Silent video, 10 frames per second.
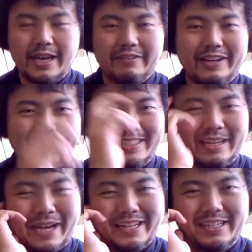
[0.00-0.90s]
Anyway, let's
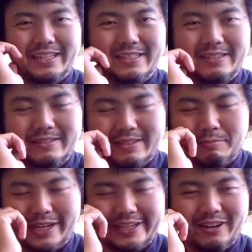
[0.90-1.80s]
get back to the
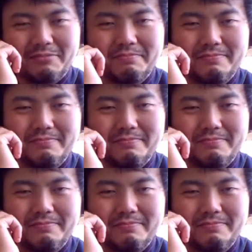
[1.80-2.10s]
PreCure.